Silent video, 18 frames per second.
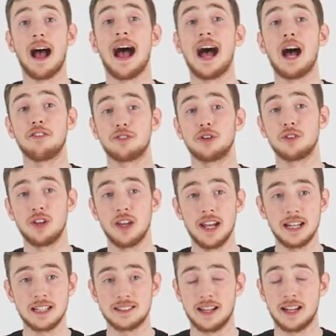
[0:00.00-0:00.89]

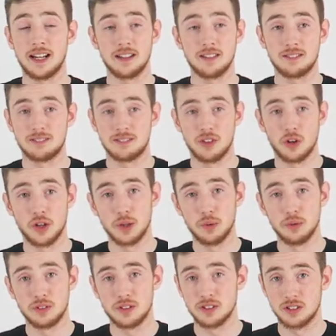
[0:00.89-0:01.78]
Aftertaste, I thought
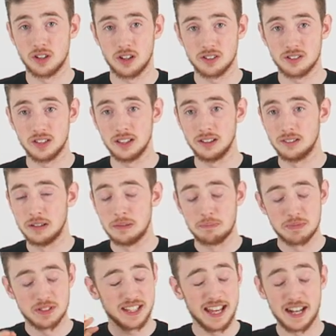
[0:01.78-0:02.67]
it was disgusting.
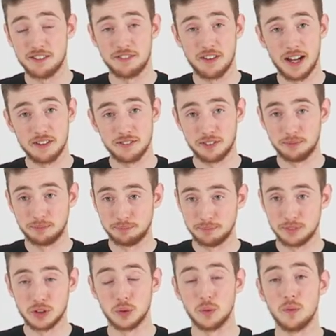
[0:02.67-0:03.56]
It's getting a 5.
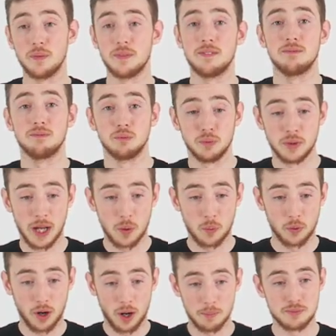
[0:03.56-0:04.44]
So
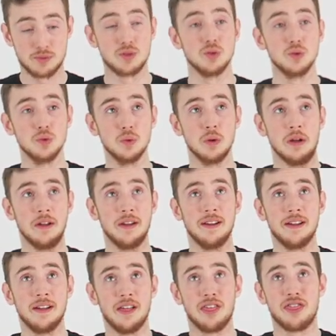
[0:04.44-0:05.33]
now we're up to
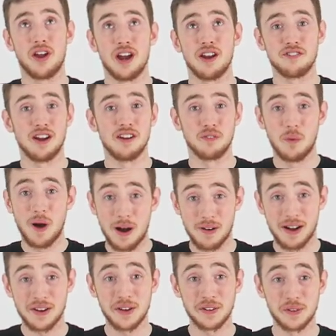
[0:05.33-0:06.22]
35.
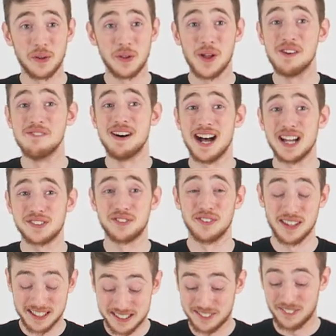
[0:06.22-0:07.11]
Wow, I got to do a lot of maths
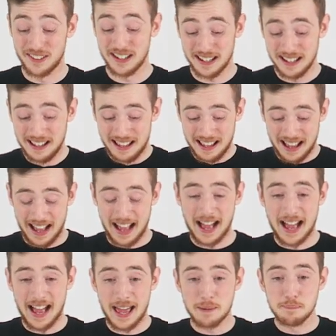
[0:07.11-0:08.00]
for this, right?
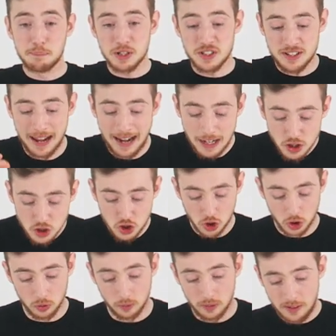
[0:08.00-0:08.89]
And
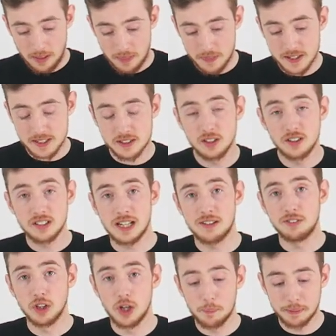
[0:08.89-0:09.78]
potential, this does
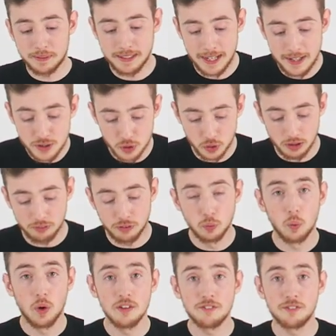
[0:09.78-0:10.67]
have a lot of potential.
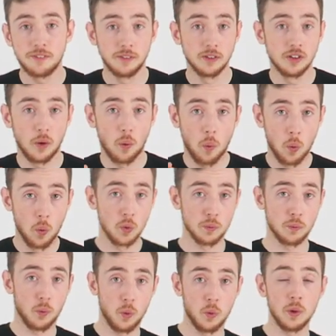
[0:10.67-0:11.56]
If you want for
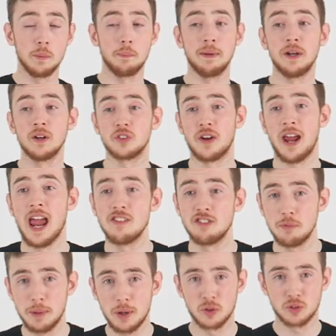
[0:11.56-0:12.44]
OE beers or
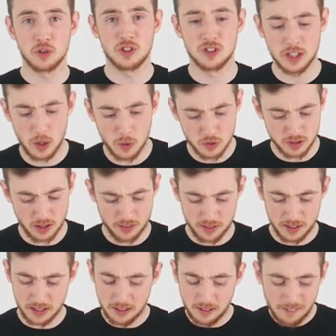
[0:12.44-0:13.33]
heavy beers or stouts,
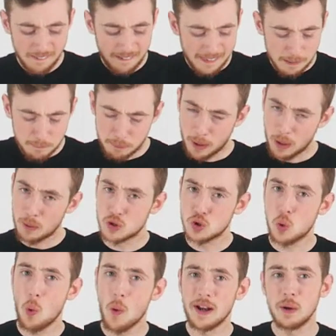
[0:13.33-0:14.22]
I think,
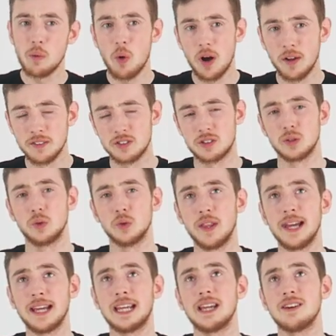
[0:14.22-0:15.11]
about 21.
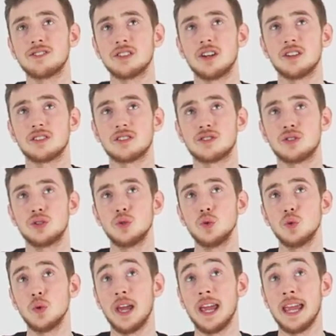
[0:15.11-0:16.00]
So that gives us
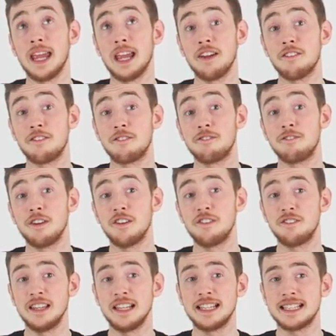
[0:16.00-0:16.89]
to a
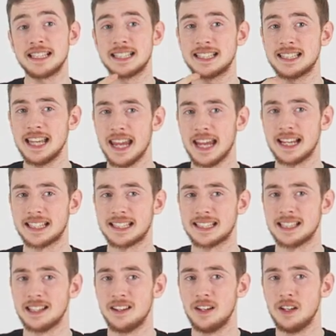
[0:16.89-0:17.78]

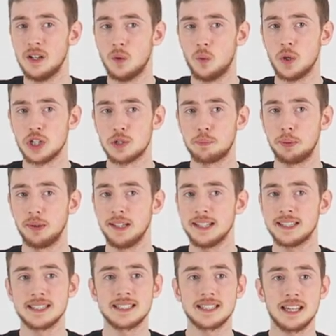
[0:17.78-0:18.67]
56, which
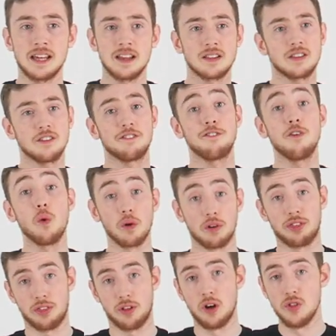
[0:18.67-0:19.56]
places it
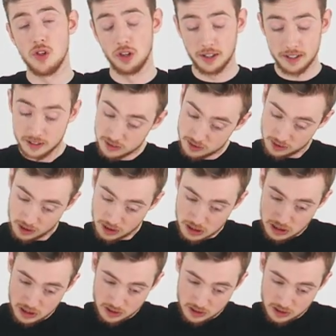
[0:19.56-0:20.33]
4th on the list.